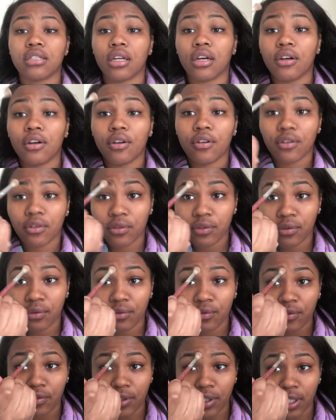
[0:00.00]
So
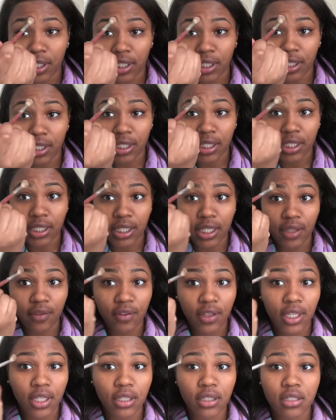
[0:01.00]

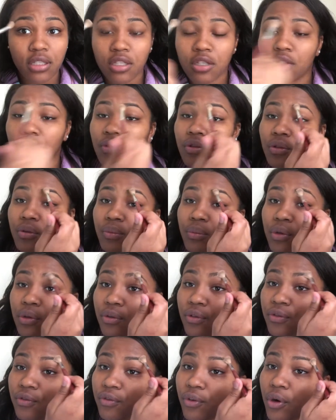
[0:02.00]
forgiving to
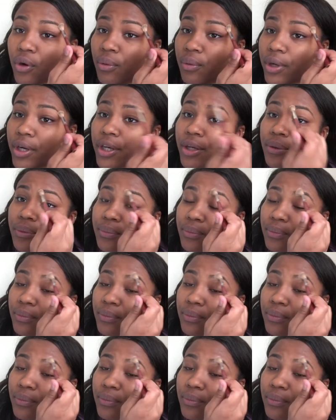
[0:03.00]
move forward.